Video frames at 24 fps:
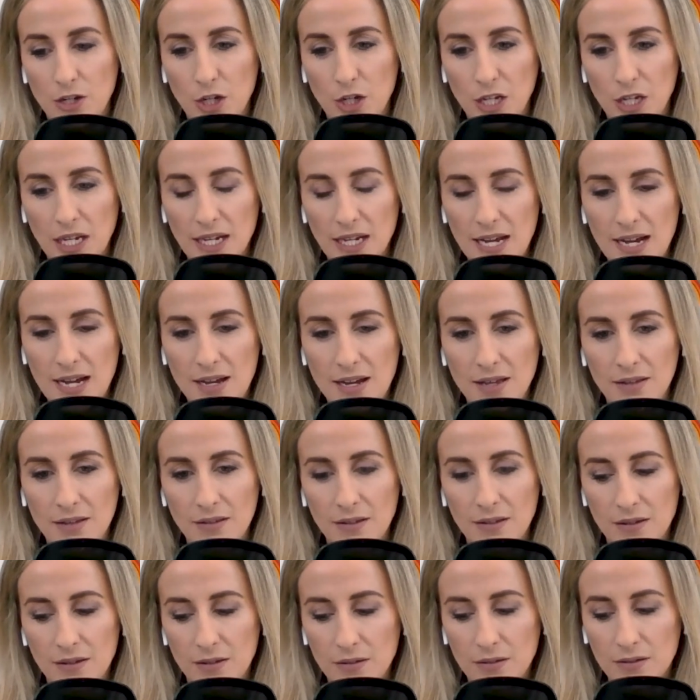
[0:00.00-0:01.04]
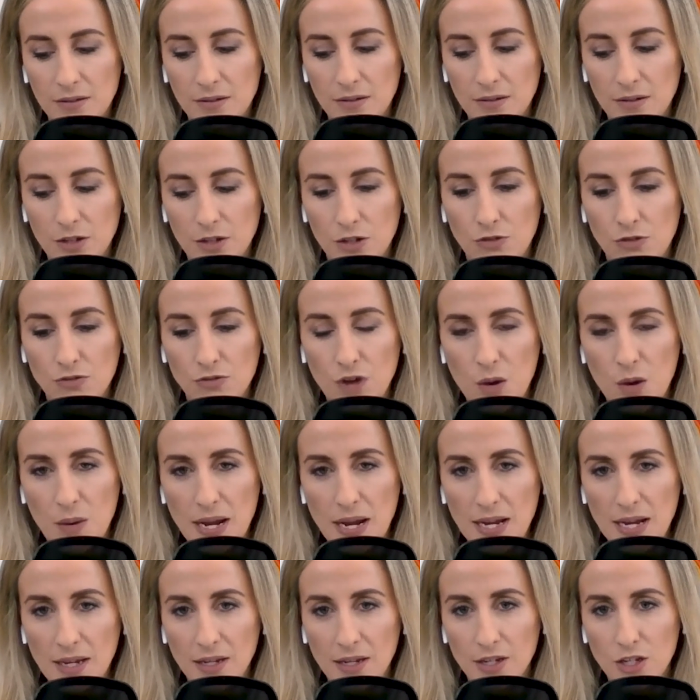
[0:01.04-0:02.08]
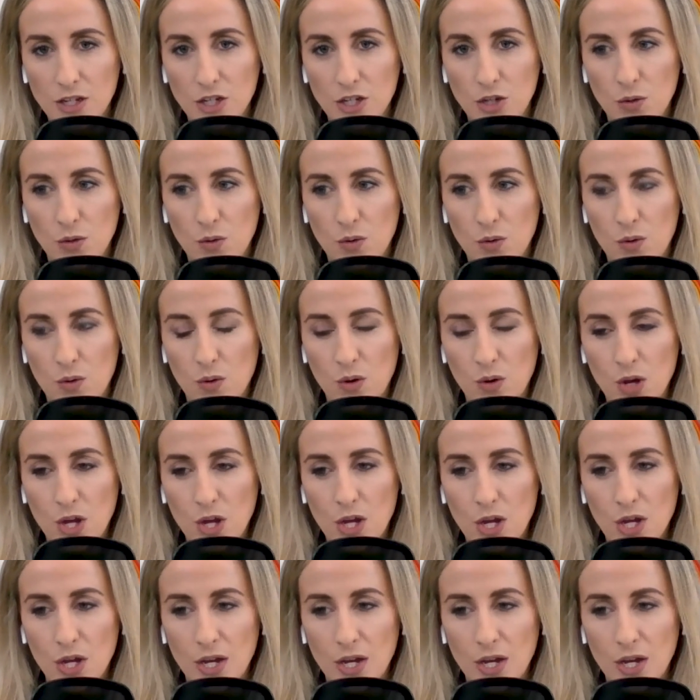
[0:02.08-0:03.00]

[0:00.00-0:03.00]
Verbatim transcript: looking at growing your